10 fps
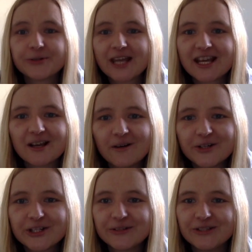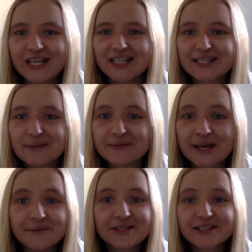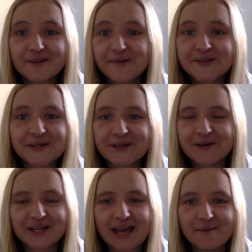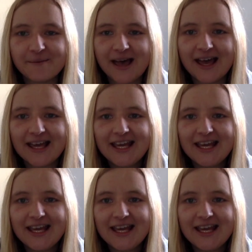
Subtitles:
psychological needs sometimes also don't get met.